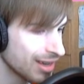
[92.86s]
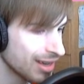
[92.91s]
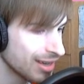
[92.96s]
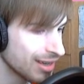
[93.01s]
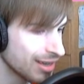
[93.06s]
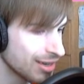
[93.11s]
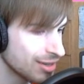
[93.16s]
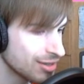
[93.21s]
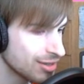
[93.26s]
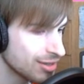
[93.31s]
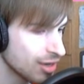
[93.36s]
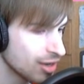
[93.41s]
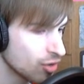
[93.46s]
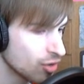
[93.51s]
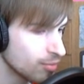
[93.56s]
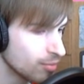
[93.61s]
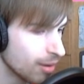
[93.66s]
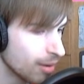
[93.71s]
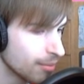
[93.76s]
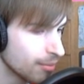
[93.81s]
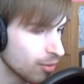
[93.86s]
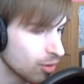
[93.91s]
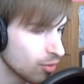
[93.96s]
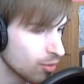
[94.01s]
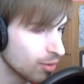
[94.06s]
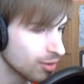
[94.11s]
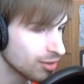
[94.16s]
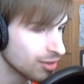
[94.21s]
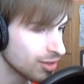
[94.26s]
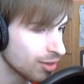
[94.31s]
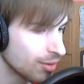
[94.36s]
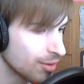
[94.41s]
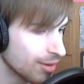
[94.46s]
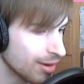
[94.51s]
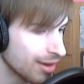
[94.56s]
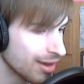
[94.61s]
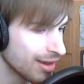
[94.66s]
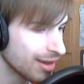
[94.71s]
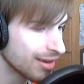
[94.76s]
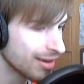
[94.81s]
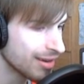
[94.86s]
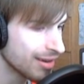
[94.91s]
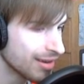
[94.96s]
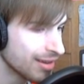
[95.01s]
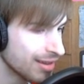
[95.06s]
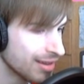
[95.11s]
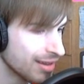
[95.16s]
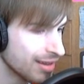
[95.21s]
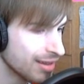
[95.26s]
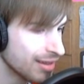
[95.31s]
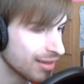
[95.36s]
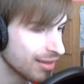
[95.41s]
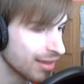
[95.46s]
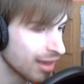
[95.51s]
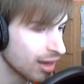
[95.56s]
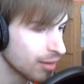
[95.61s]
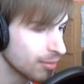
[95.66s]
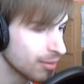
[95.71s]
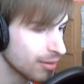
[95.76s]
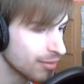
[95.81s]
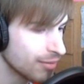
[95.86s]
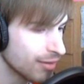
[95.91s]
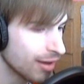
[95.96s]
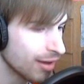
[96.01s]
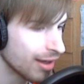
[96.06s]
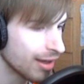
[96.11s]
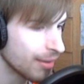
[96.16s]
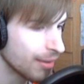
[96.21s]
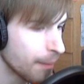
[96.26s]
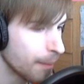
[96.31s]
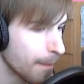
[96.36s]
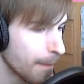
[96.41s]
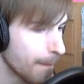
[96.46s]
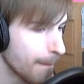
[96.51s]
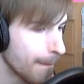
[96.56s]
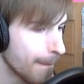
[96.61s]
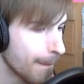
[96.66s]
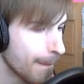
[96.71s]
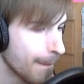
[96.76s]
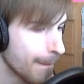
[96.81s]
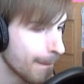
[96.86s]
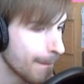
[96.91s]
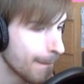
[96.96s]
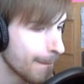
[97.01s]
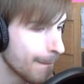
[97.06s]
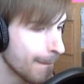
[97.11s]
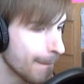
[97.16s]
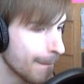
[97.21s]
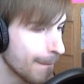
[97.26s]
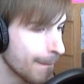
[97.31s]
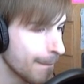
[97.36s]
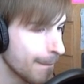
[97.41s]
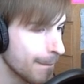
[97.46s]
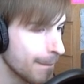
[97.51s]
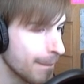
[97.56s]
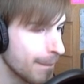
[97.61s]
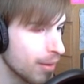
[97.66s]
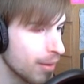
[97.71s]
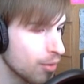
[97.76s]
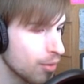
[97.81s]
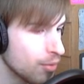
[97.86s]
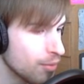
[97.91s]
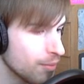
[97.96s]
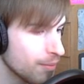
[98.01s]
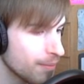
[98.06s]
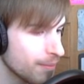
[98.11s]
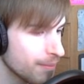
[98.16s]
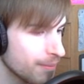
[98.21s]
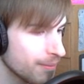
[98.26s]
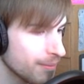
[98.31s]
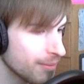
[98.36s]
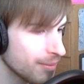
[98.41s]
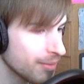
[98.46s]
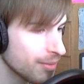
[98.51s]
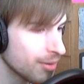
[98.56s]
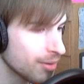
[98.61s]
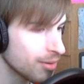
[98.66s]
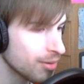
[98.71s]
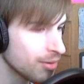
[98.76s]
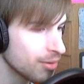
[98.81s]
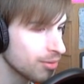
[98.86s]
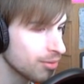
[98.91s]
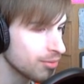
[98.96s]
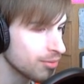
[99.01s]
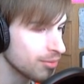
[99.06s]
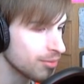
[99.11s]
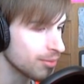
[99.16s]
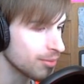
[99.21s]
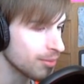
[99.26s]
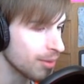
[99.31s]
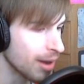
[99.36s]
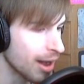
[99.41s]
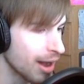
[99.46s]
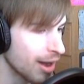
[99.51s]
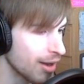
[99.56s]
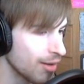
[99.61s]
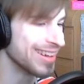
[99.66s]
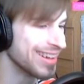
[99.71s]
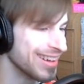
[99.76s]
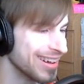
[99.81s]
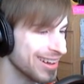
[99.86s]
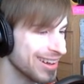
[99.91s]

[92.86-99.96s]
I just need to remember what's going on. That'll be fine. Nope. Oh, wow.